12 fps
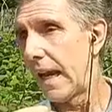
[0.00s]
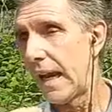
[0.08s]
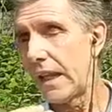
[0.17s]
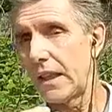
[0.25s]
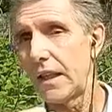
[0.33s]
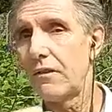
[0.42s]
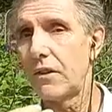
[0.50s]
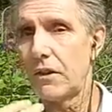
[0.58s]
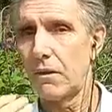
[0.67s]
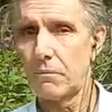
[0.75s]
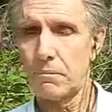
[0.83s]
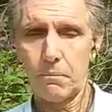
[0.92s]
had
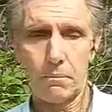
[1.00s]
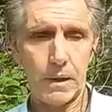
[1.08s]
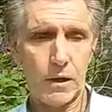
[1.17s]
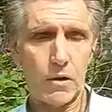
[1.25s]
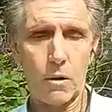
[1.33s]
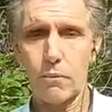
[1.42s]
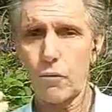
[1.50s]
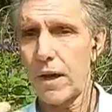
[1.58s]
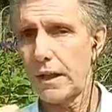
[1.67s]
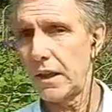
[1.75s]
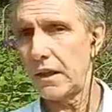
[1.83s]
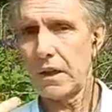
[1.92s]
even been
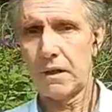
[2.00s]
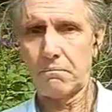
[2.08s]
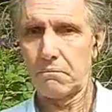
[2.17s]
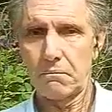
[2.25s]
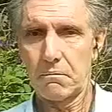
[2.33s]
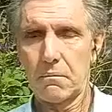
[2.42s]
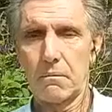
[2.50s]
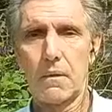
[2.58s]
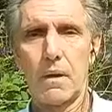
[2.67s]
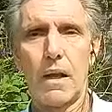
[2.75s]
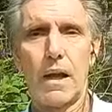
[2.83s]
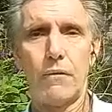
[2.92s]
operated and
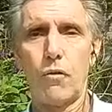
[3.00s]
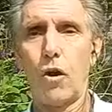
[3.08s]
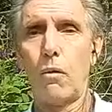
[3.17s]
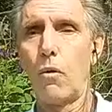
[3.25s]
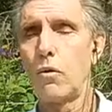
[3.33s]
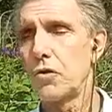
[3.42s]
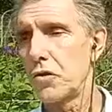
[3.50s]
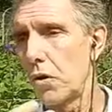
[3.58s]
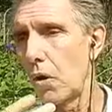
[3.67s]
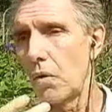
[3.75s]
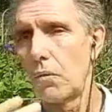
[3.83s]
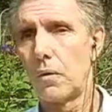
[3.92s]
have
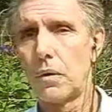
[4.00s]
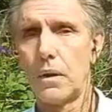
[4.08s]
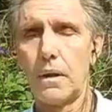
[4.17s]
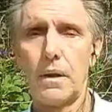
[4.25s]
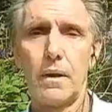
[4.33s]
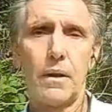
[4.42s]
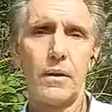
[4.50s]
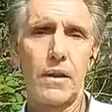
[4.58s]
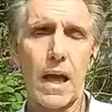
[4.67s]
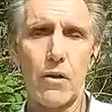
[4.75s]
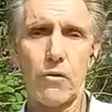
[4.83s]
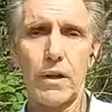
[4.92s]
almost no
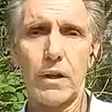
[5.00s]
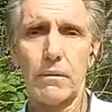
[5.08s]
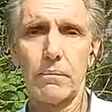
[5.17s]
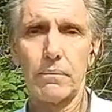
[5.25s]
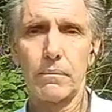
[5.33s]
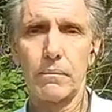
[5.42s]
thyroid.